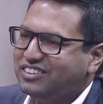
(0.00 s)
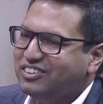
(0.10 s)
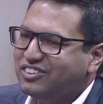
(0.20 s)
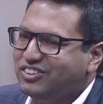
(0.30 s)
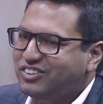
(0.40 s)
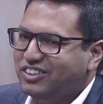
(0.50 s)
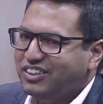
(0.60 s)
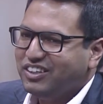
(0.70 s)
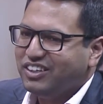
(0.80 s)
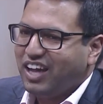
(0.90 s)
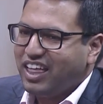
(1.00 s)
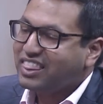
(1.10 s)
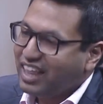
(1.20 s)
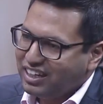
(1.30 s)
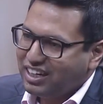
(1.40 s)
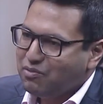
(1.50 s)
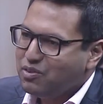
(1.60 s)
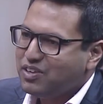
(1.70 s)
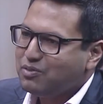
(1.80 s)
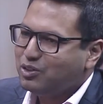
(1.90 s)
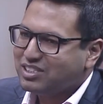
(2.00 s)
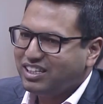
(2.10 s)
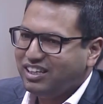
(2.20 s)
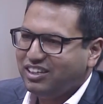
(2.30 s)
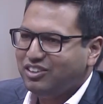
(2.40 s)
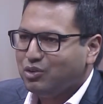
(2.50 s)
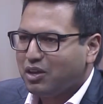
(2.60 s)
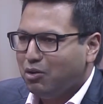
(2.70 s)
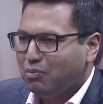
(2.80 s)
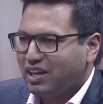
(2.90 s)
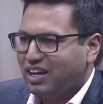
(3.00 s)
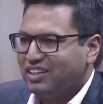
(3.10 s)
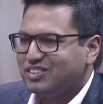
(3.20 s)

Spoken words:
You know, at that time we were mostly doing Omega,